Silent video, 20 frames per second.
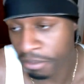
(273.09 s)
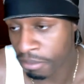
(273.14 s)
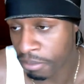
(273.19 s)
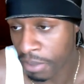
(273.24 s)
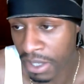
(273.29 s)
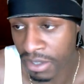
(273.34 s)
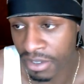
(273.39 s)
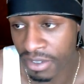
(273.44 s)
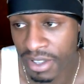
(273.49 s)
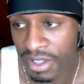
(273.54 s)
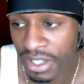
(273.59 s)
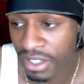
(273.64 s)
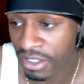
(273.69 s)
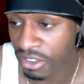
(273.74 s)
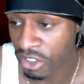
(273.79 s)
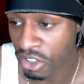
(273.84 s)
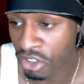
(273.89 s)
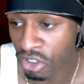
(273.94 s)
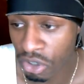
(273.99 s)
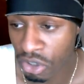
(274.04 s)
best thing
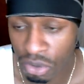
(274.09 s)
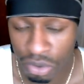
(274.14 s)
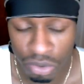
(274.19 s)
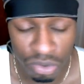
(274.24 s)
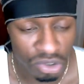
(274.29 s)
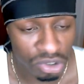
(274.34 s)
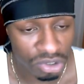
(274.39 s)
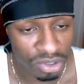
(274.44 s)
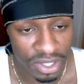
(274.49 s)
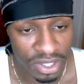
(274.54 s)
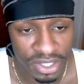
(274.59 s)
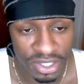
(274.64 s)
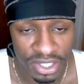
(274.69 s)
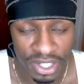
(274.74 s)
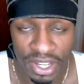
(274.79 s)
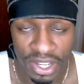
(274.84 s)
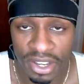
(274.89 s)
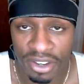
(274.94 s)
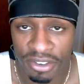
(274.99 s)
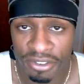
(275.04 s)
to do, train
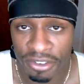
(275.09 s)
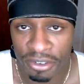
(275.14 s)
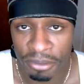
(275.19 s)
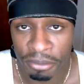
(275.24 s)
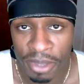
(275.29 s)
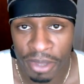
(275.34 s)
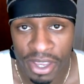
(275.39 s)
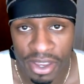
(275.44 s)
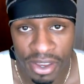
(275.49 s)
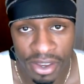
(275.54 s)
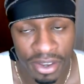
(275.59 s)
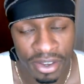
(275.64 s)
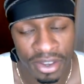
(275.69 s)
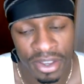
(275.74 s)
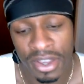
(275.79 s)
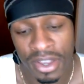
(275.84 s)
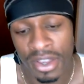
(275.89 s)
your hair from there.